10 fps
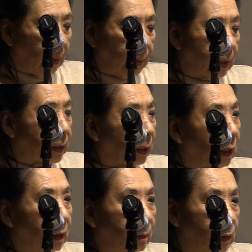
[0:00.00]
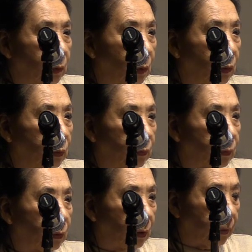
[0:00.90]
because I am too old
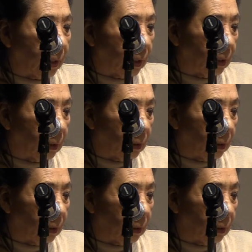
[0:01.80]
for all that.